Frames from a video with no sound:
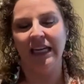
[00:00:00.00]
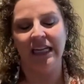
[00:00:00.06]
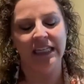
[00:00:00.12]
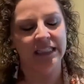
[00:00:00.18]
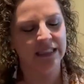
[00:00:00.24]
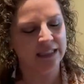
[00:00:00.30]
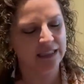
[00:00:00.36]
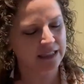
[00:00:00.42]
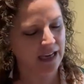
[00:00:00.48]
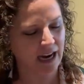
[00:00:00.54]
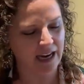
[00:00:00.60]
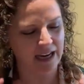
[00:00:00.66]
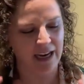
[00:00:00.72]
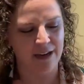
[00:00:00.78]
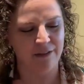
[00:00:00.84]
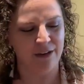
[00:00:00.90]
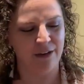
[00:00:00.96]
that is,
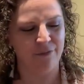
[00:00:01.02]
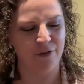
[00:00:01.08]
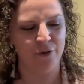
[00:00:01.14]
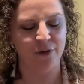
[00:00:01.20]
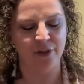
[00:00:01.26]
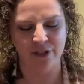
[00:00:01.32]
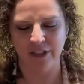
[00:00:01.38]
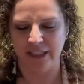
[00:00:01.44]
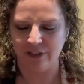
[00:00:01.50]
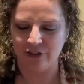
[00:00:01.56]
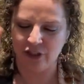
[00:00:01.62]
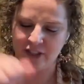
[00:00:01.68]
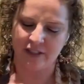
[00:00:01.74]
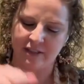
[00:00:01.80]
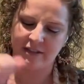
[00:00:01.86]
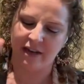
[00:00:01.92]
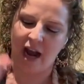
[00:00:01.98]
if you could like
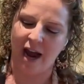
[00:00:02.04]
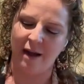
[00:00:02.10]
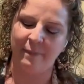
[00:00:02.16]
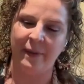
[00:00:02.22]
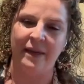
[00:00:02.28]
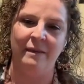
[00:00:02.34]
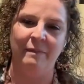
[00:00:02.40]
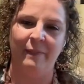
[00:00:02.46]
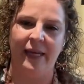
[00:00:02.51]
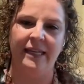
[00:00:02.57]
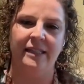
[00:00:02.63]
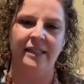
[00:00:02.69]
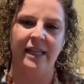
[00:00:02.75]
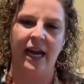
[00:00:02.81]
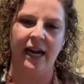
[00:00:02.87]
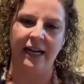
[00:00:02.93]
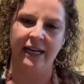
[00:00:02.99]
just copy and
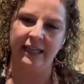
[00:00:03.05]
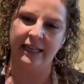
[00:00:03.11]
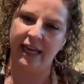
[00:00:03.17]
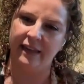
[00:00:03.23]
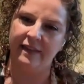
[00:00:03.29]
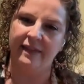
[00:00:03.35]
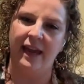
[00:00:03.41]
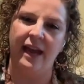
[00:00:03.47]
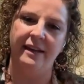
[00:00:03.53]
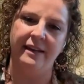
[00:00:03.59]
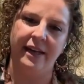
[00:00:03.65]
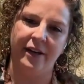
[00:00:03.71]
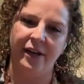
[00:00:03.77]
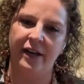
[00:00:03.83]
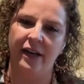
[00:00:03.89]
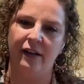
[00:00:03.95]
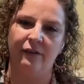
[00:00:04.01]
paste that and get that
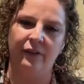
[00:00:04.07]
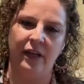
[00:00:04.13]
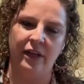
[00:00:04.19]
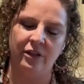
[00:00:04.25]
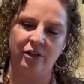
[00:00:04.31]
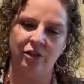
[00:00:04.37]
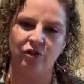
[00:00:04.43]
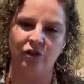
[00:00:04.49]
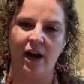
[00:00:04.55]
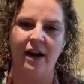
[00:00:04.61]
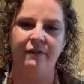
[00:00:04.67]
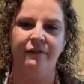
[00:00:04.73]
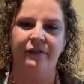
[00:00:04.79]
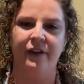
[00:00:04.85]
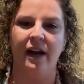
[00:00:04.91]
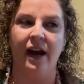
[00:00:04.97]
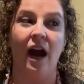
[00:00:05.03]
narrative into
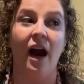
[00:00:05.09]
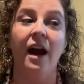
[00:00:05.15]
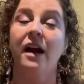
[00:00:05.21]
TradFi,